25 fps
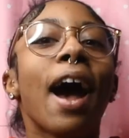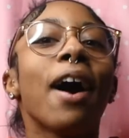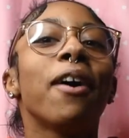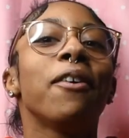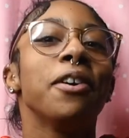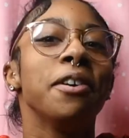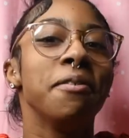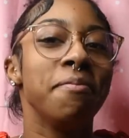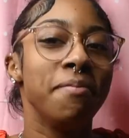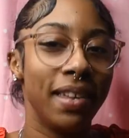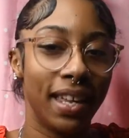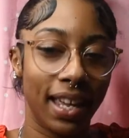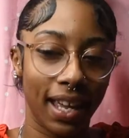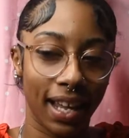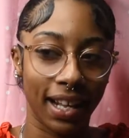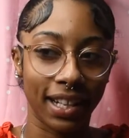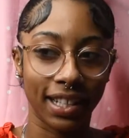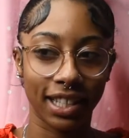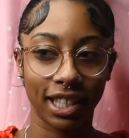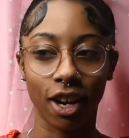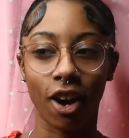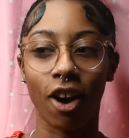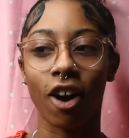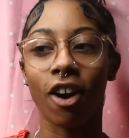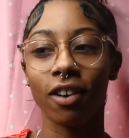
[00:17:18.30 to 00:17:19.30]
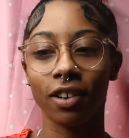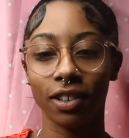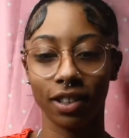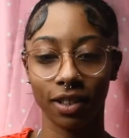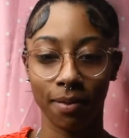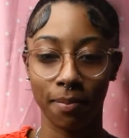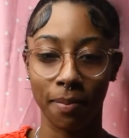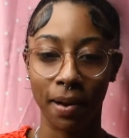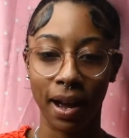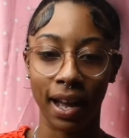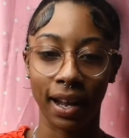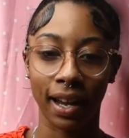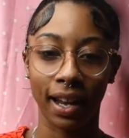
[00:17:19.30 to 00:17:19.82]
with me and talked
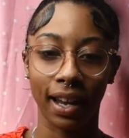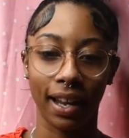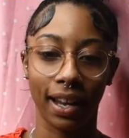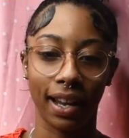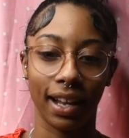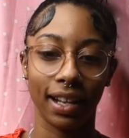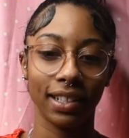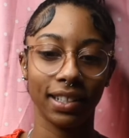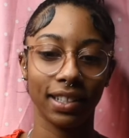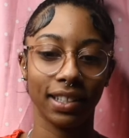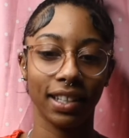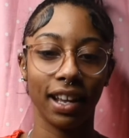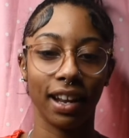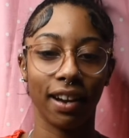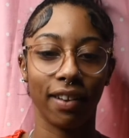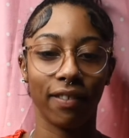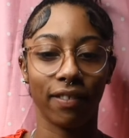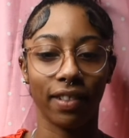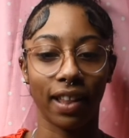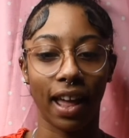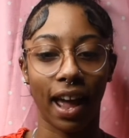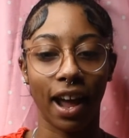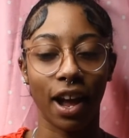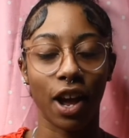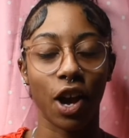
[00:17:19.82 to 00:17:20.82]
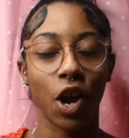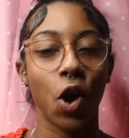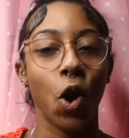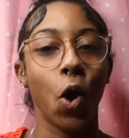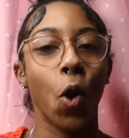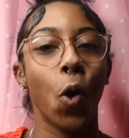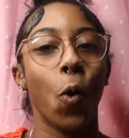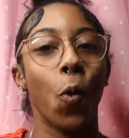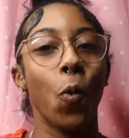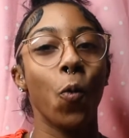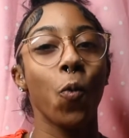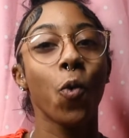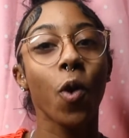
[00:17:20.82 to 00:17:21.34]
about it instead of, like,
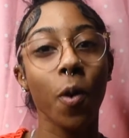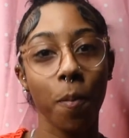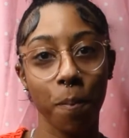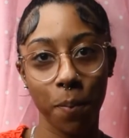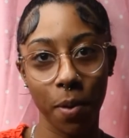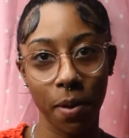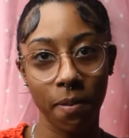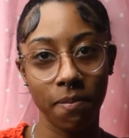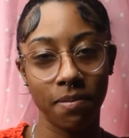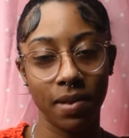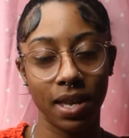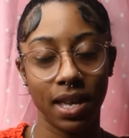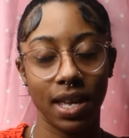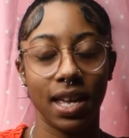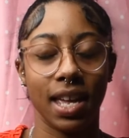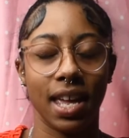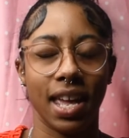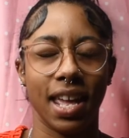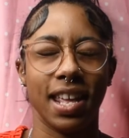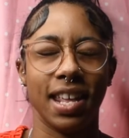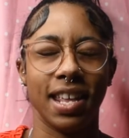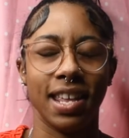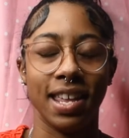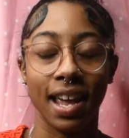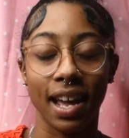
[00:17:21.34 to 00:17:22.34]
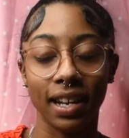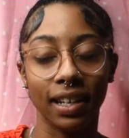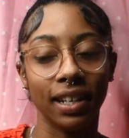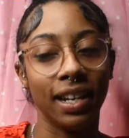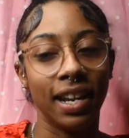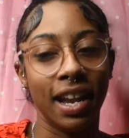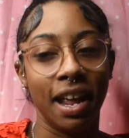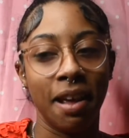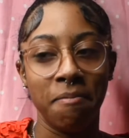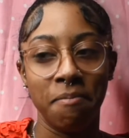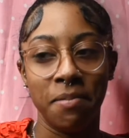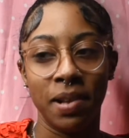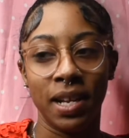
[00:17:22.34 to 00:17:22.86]
whooping me and yelling
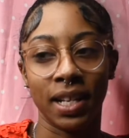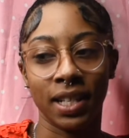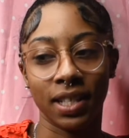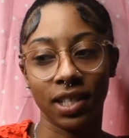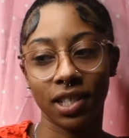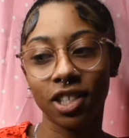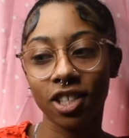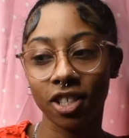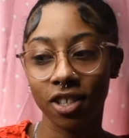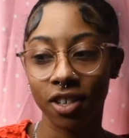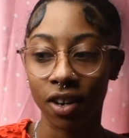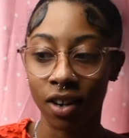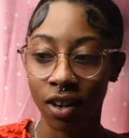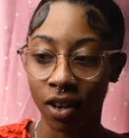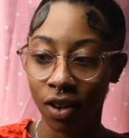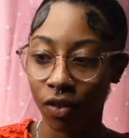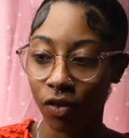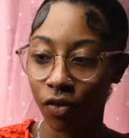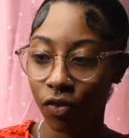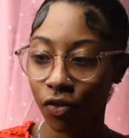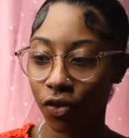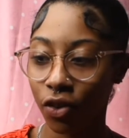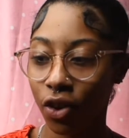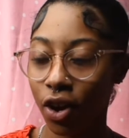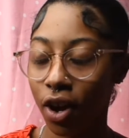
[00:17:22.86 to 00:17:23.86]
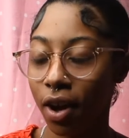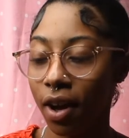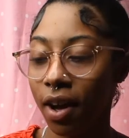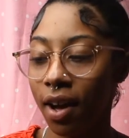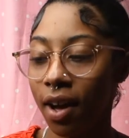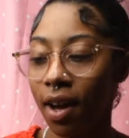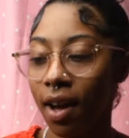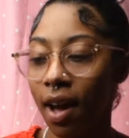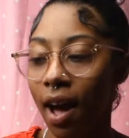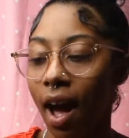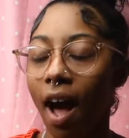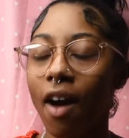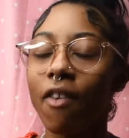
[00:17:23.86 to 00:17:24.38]
at me and stuff.
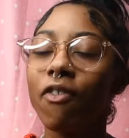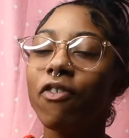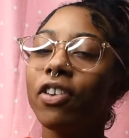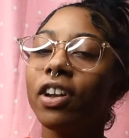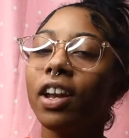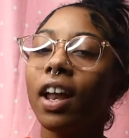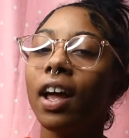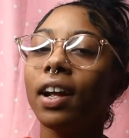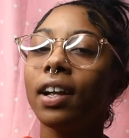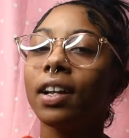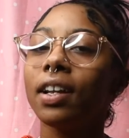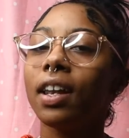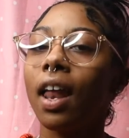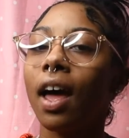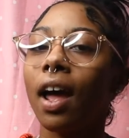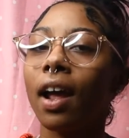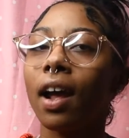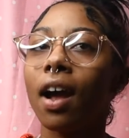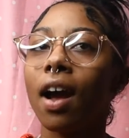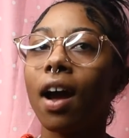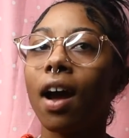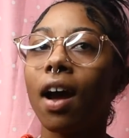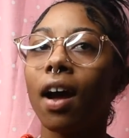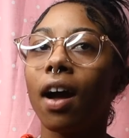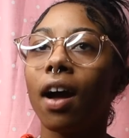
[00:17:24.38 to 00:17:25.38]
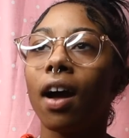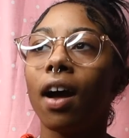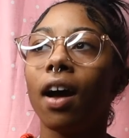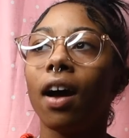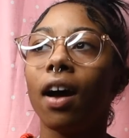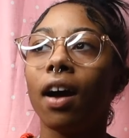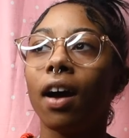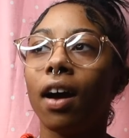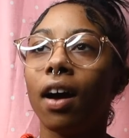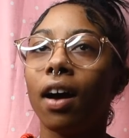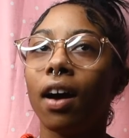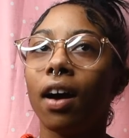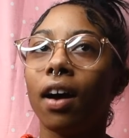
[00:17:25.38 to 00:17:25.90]
I feel like
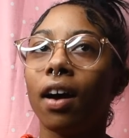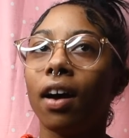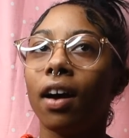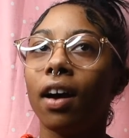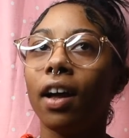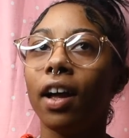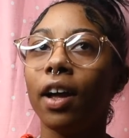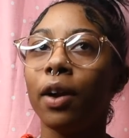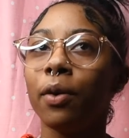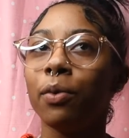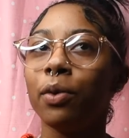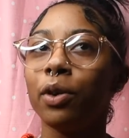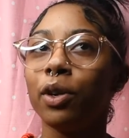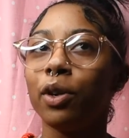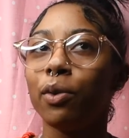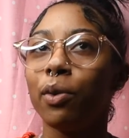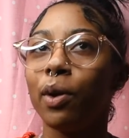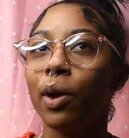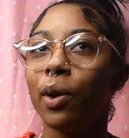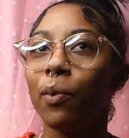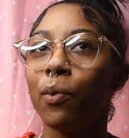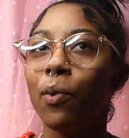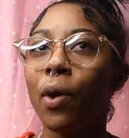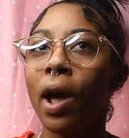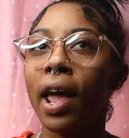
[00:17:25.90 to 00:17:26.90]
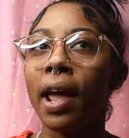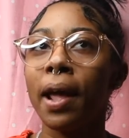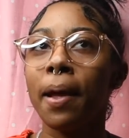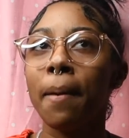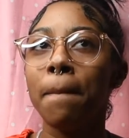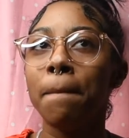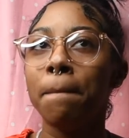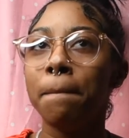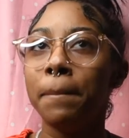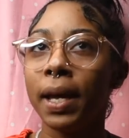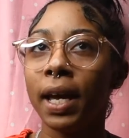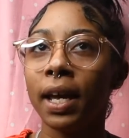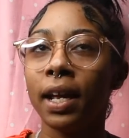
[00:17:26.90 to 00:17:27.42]
it would have went way
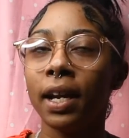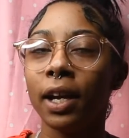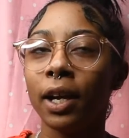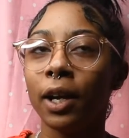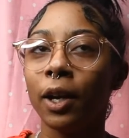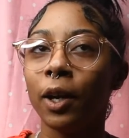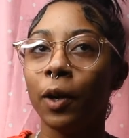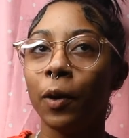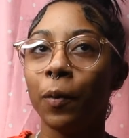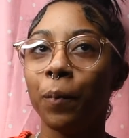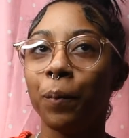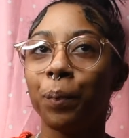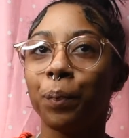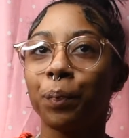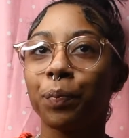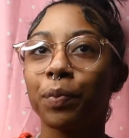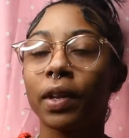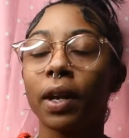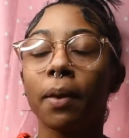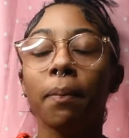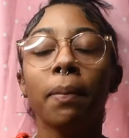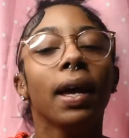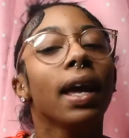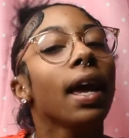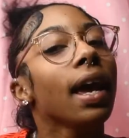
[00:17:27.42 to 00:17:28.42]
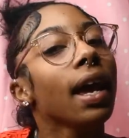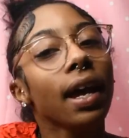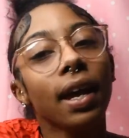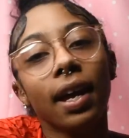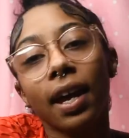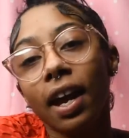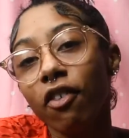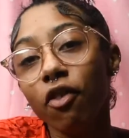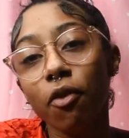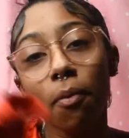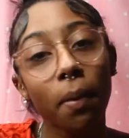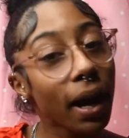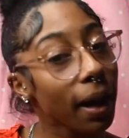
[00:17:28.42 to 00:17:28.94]
better. But hey,
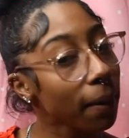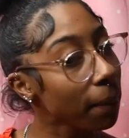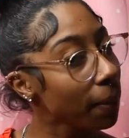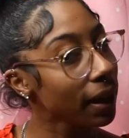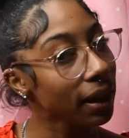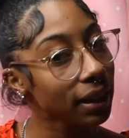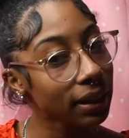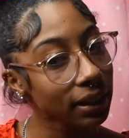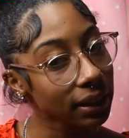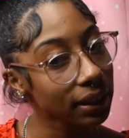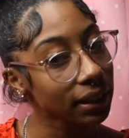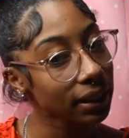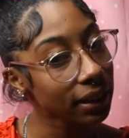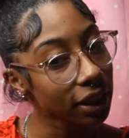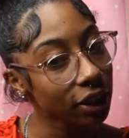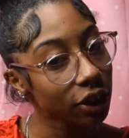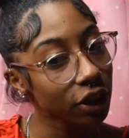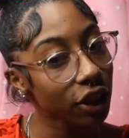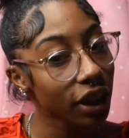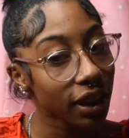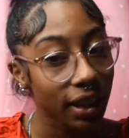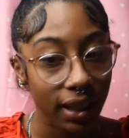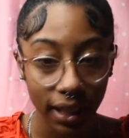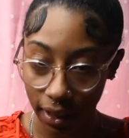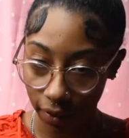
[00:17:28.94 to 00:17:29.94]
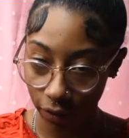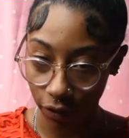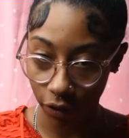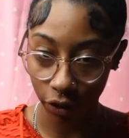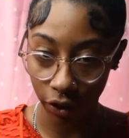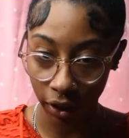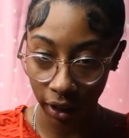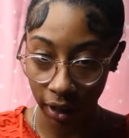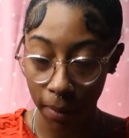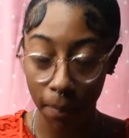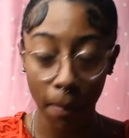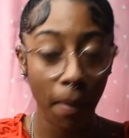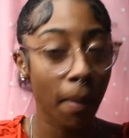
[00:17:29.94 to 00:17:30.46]
everybody's parenting skills are
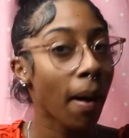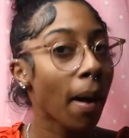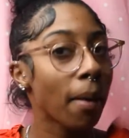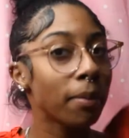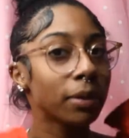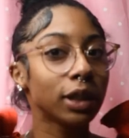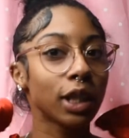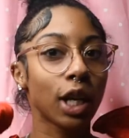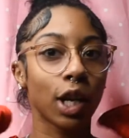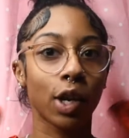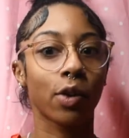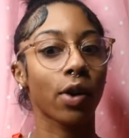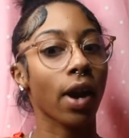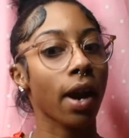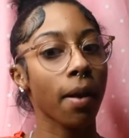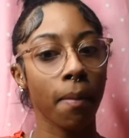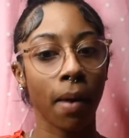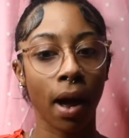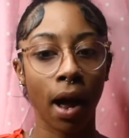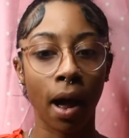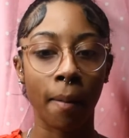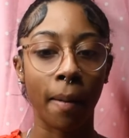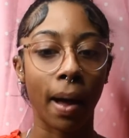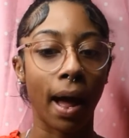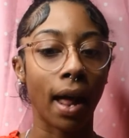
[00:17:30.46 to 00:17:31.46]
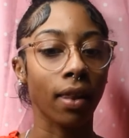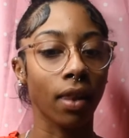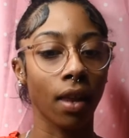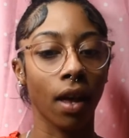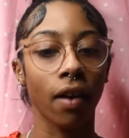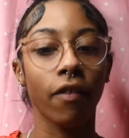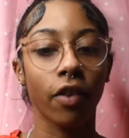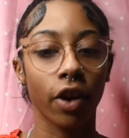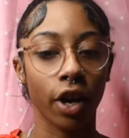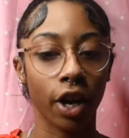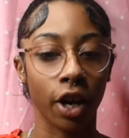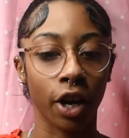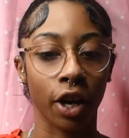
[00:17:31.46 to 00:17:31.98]
different. My mom is a great mom. I
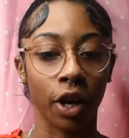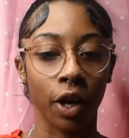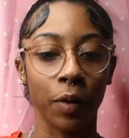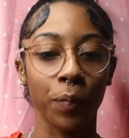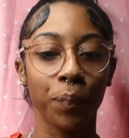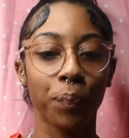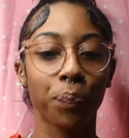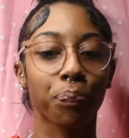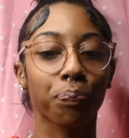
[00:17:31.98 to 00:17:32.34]
love her.